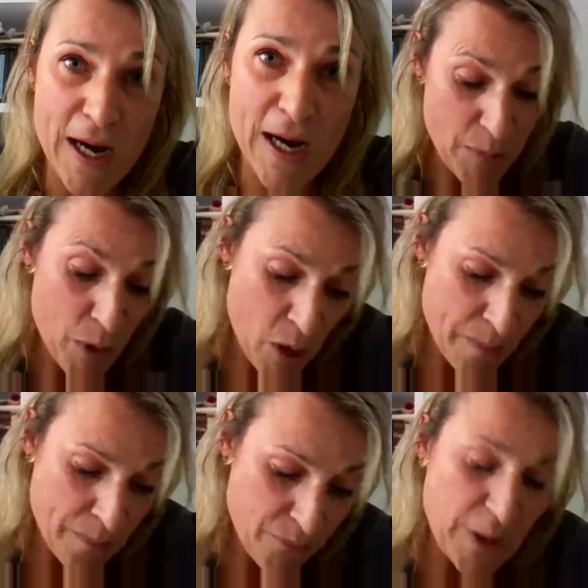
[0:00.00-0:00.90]
And my
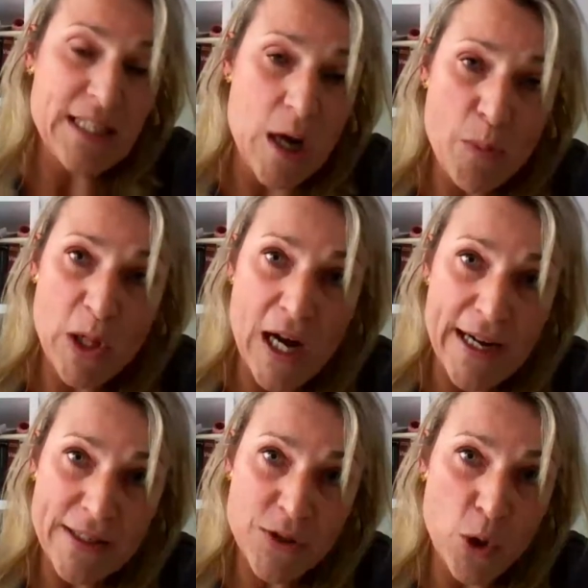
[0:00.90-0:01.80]
mom, for example,
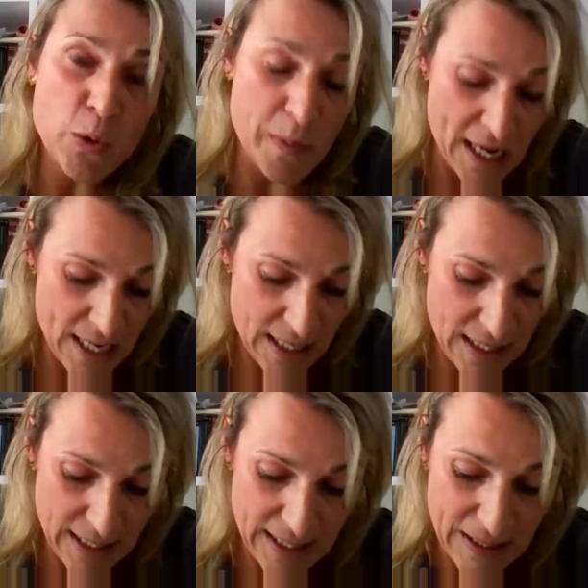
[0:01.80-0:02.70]
had told me
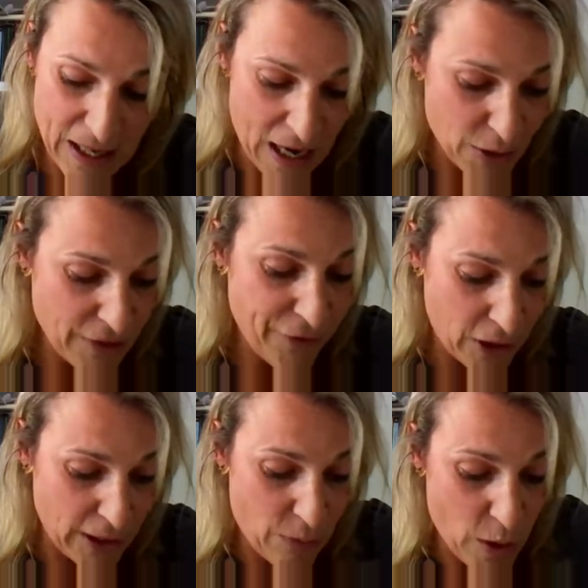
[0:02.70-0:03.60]
uh, how
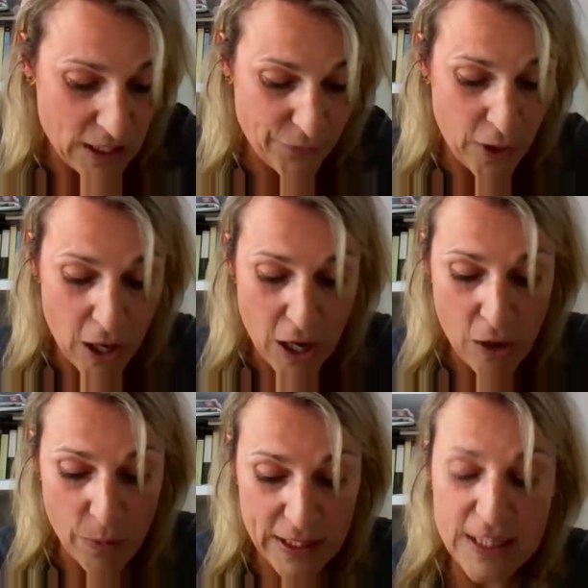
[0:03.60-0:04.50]
difficult it was for
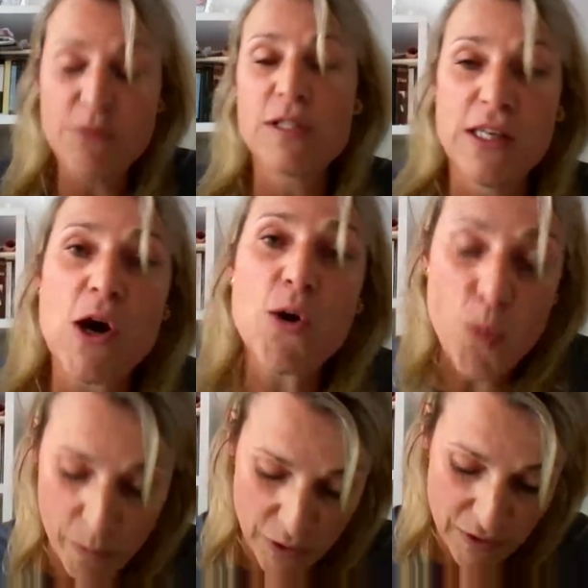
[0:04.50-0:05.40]
her when she was a young
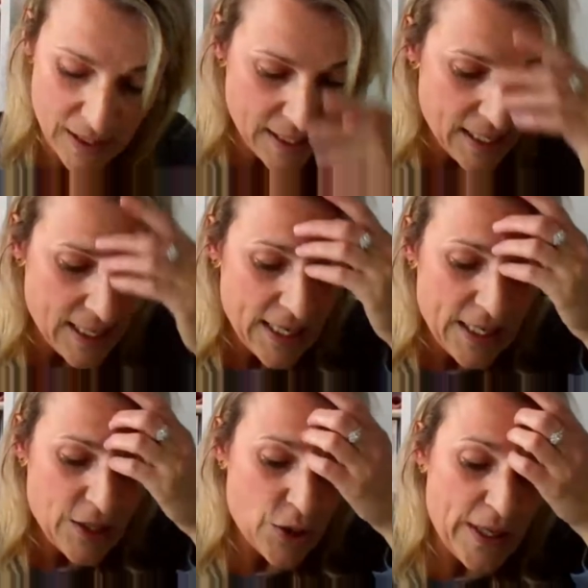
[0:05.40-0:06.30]
woman
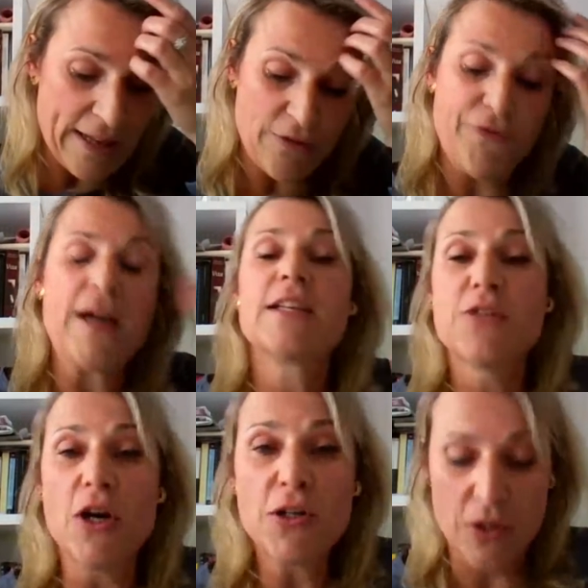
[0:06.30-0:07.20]
to get to find a
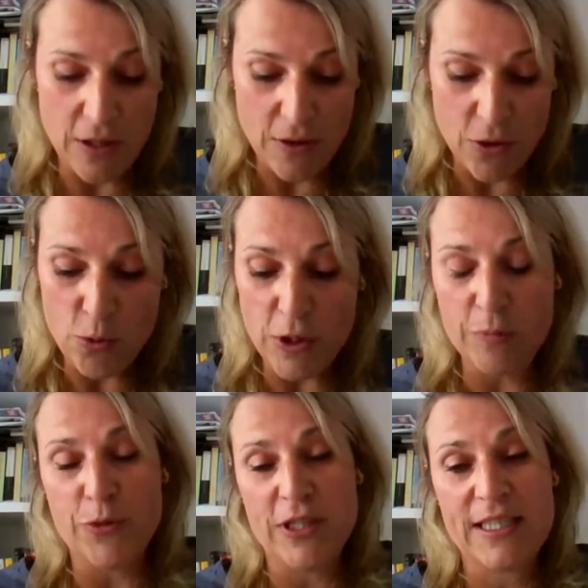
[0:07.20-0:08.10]
doctor who
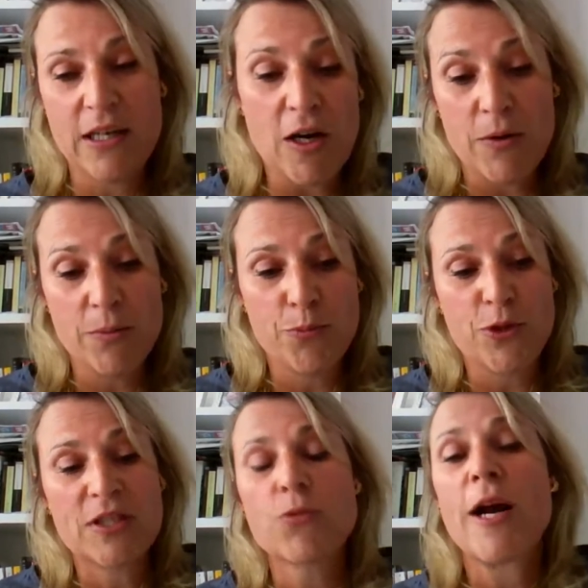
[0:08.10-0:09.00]
would
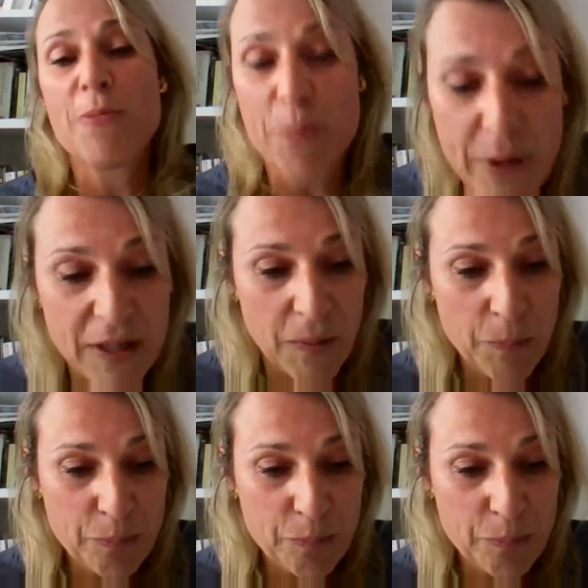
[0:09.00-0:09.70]
prescribe pills.